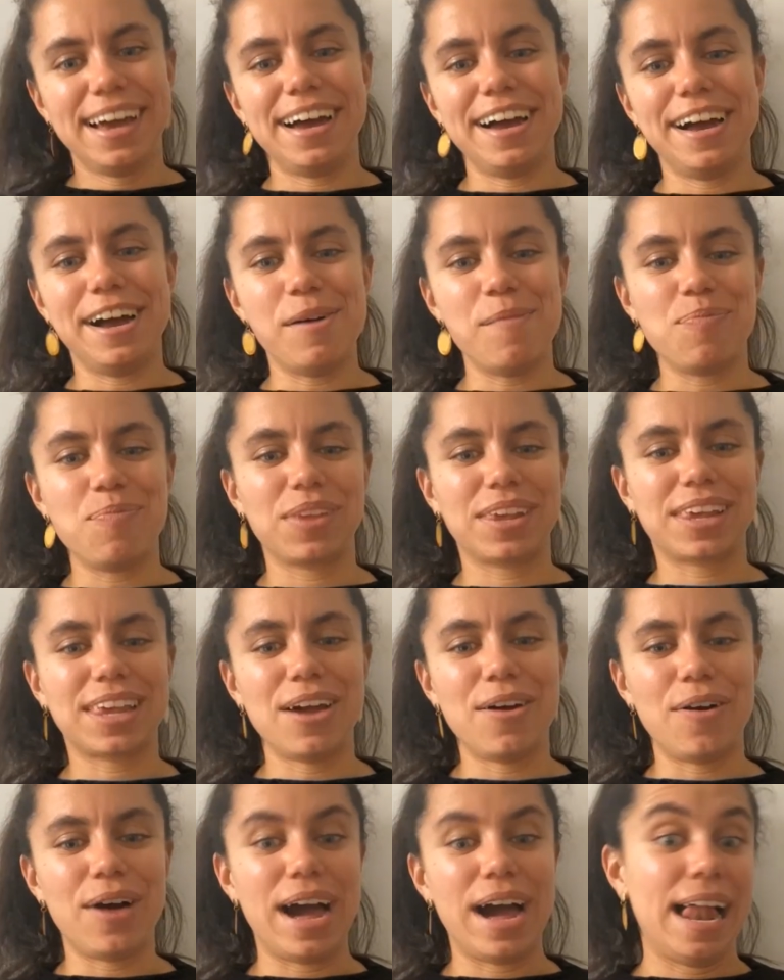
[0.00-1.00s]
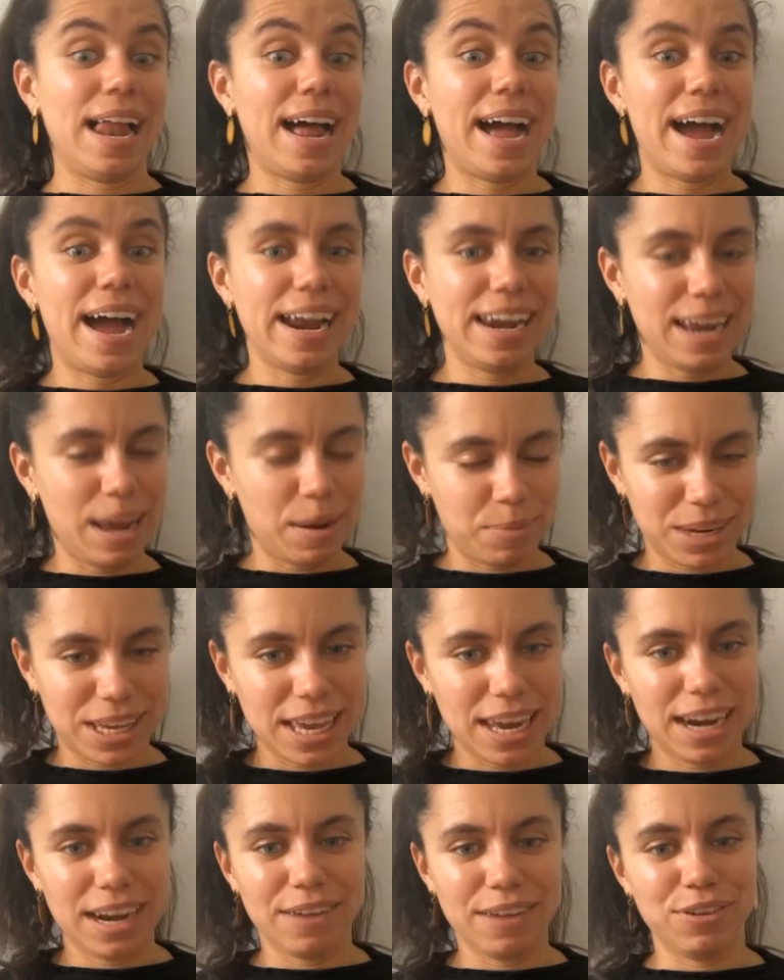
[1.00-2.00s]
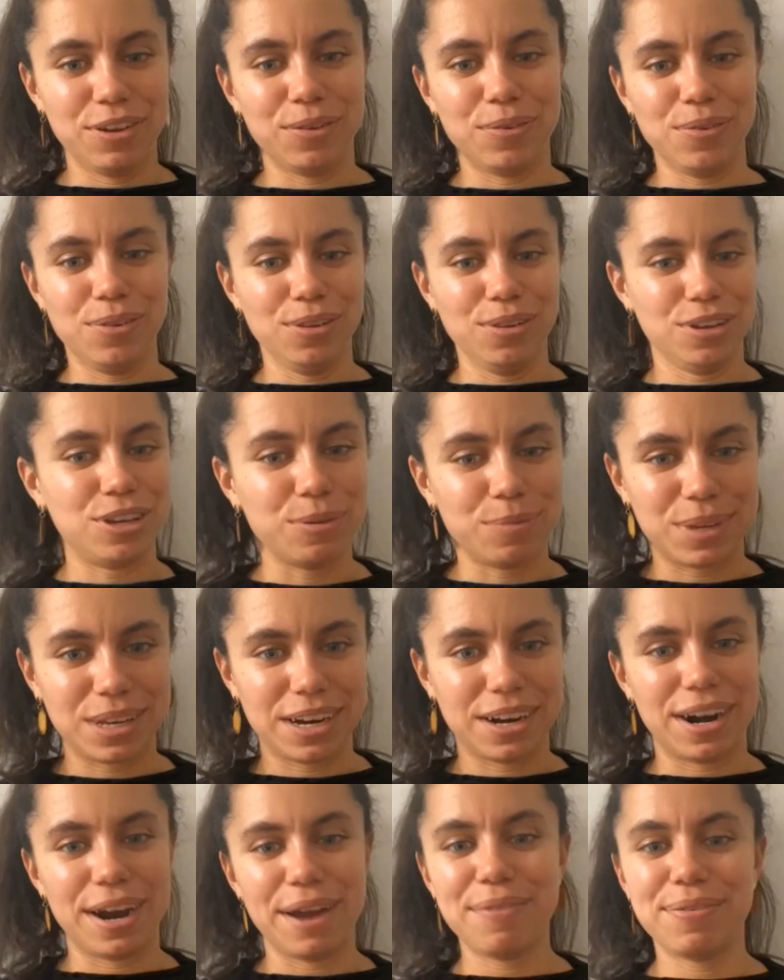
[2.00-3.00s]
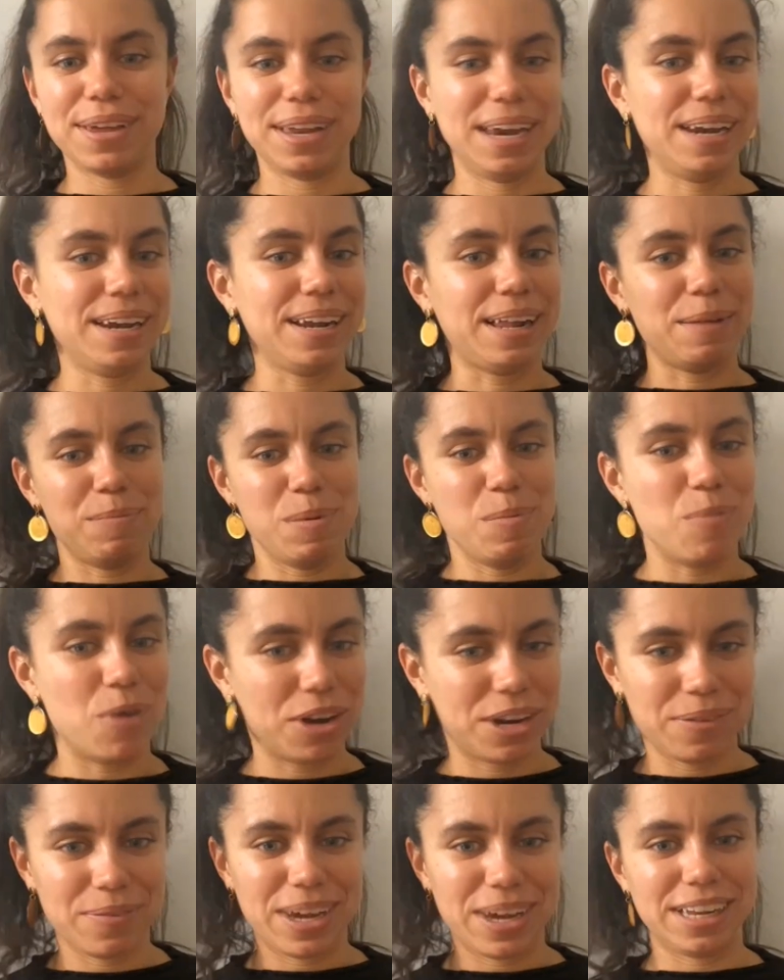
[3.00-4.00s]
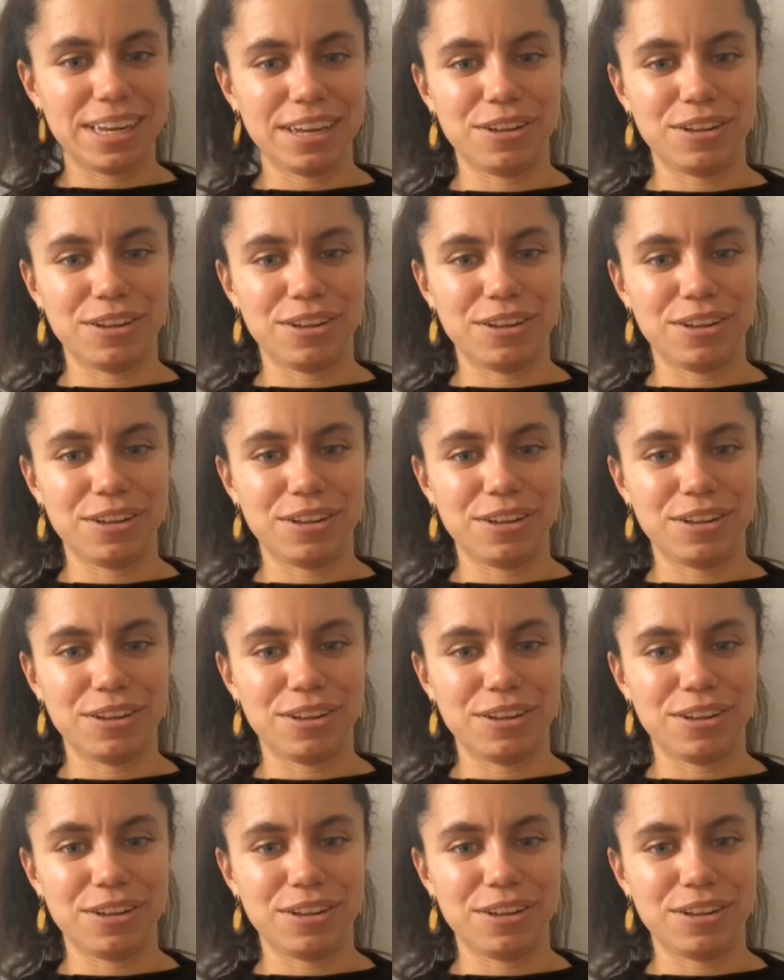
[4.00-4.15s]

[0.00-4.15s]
Um, so I highly appreciate it if you will subscribe. It'll get me motivated